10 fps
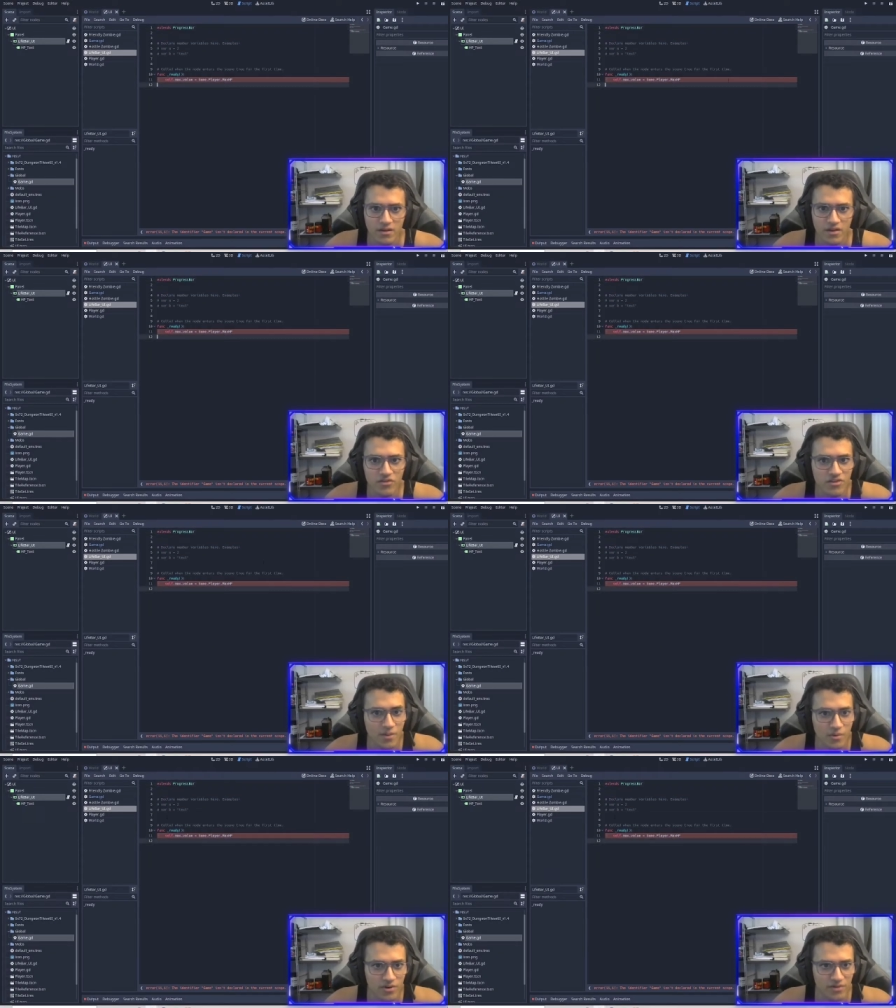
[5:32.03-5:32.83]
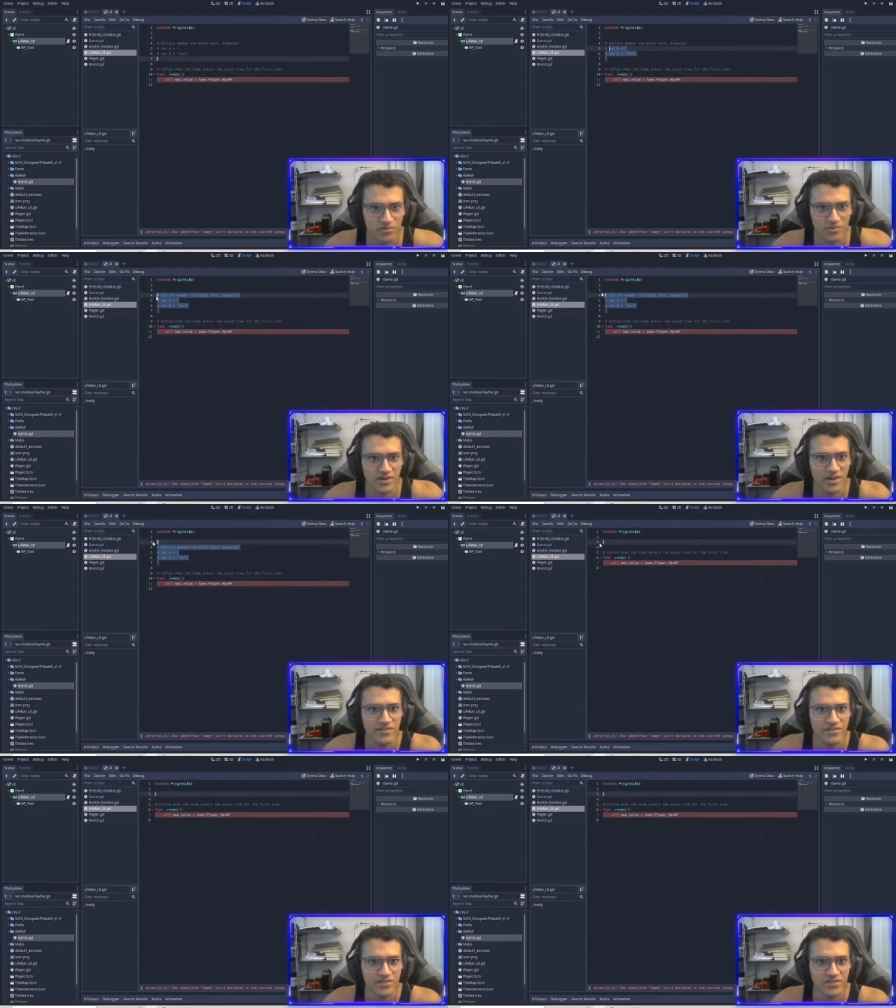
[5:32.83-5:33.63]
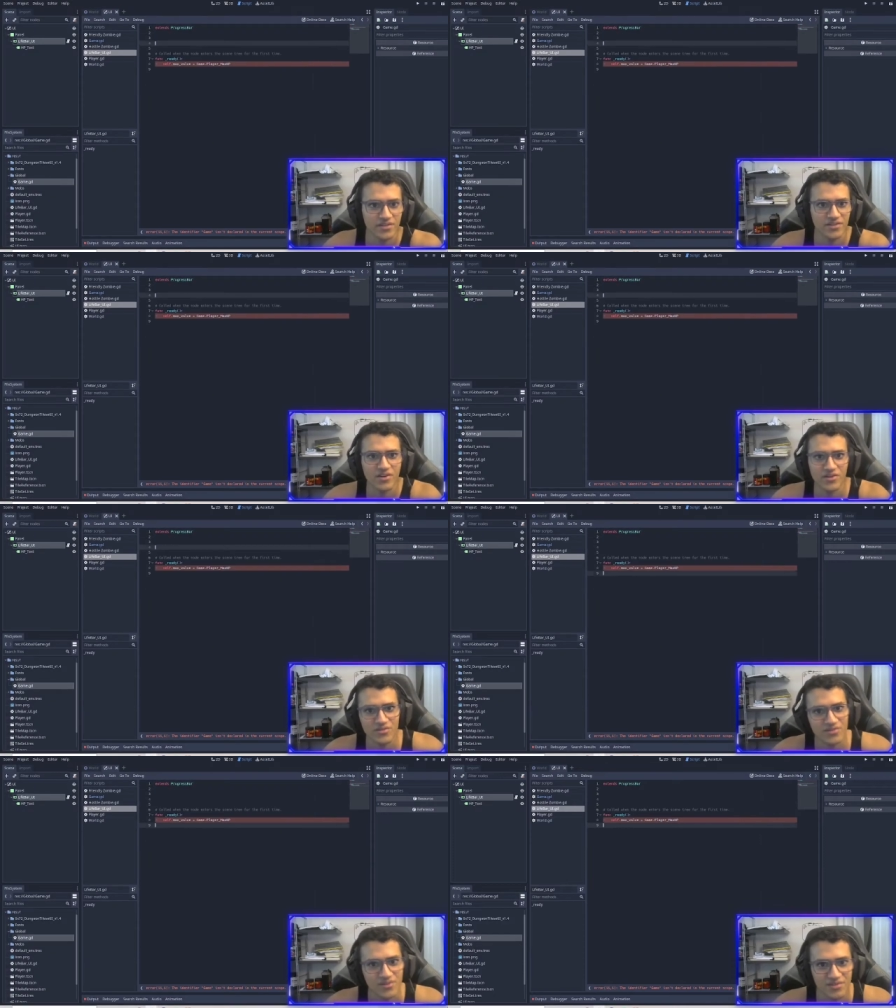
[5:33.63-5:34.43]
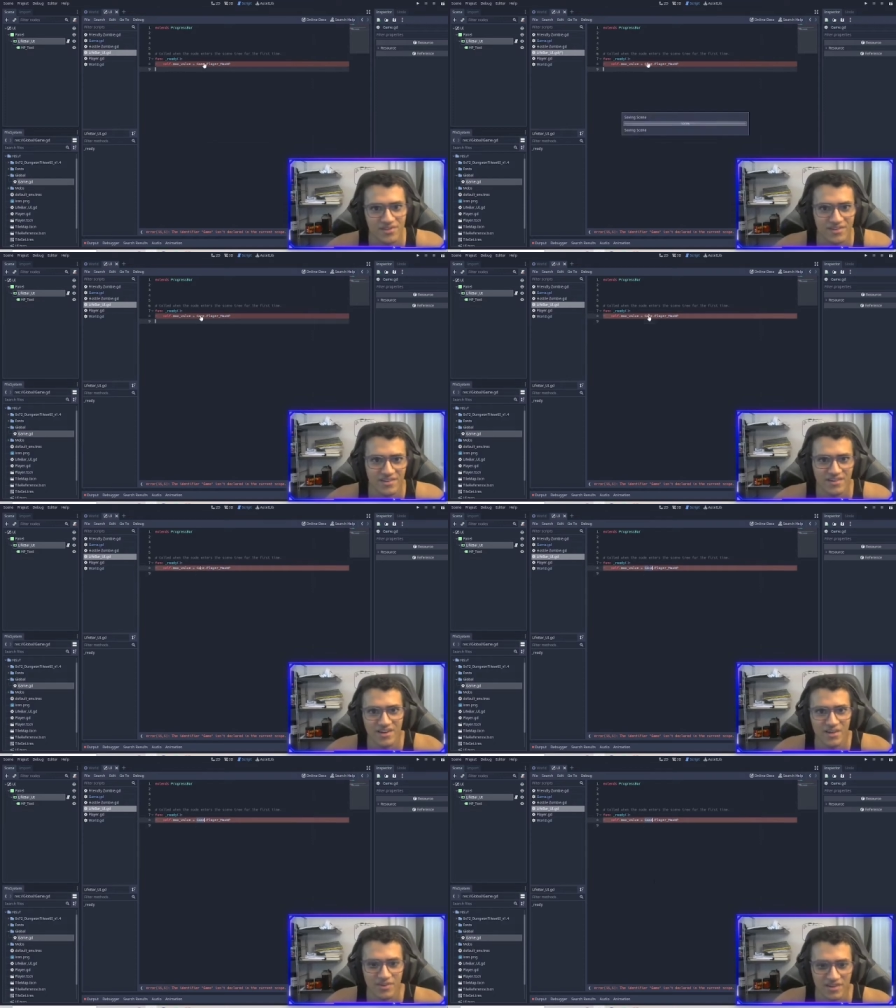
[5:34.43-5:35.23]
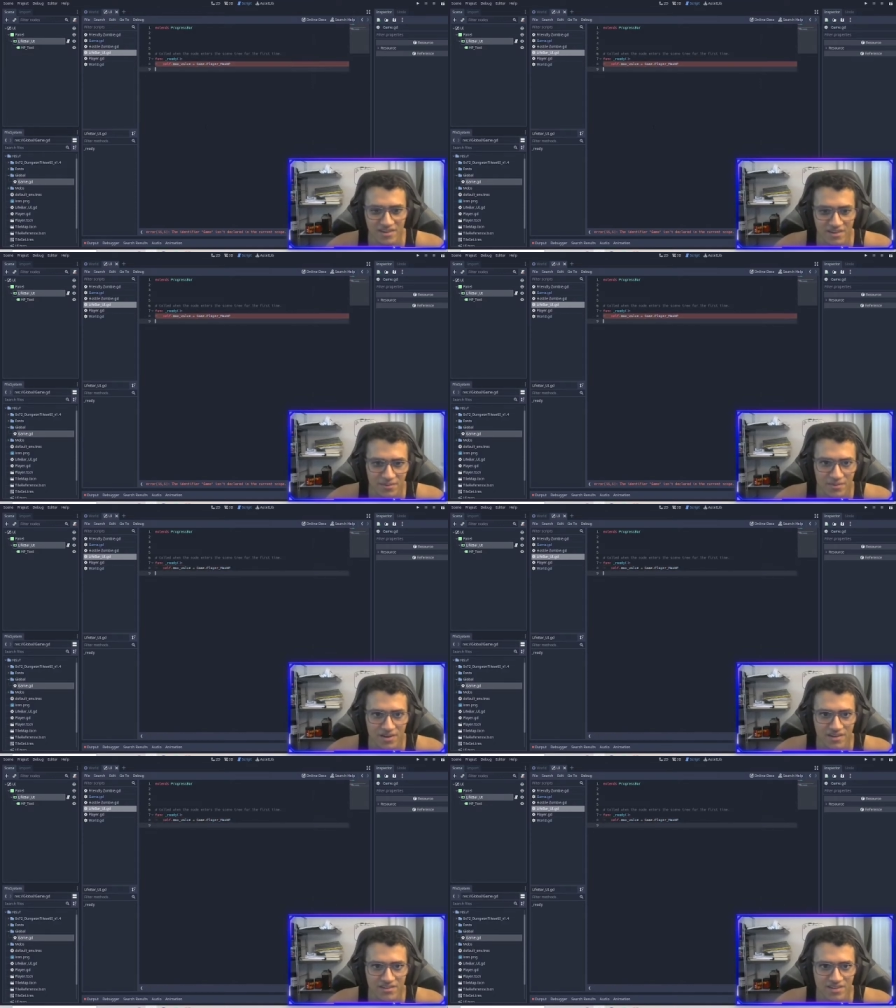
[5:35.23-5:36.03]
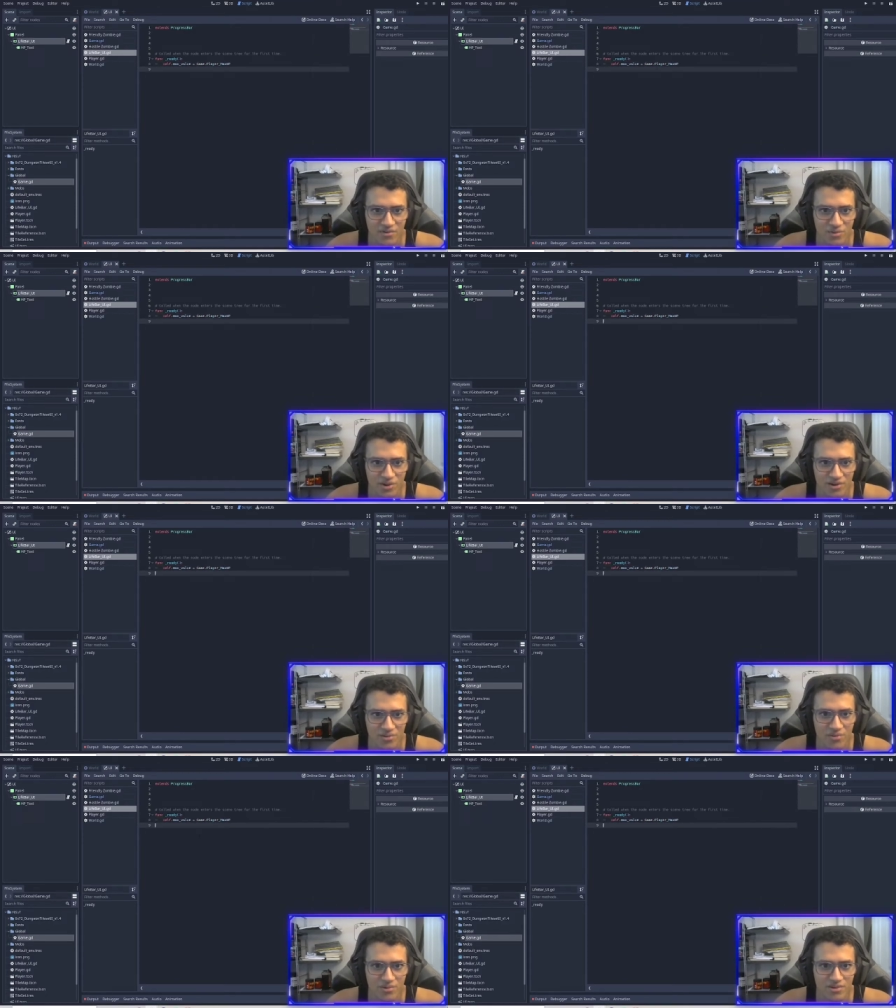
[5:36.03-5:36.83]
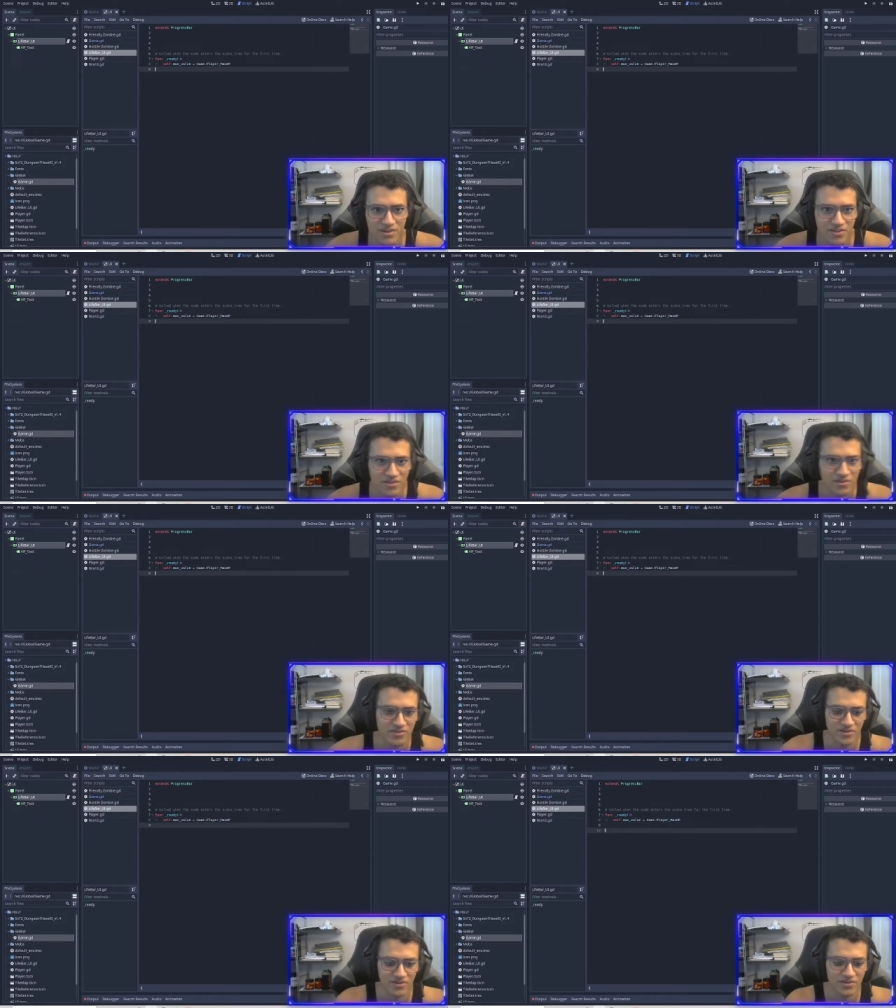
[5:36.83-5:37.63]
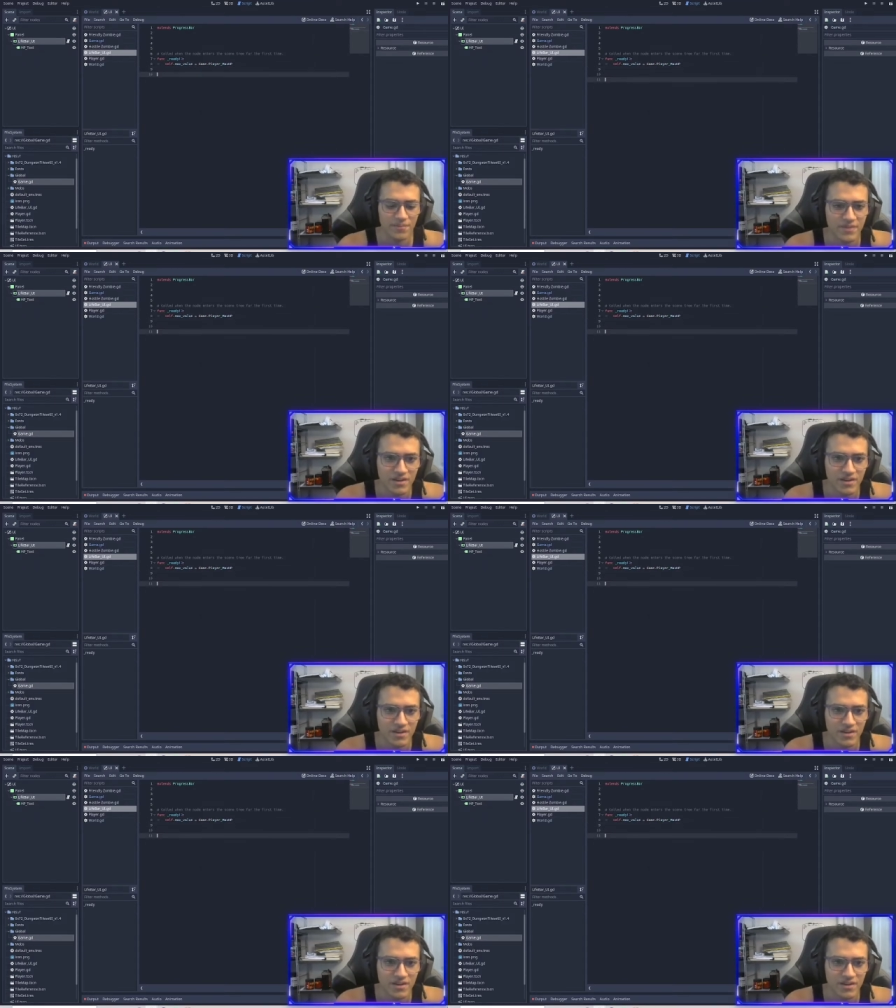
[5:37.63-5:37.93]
And you can name it whatever you want. I just got used to naming it game. So now if we wait a little bit, yeah, there goes the error.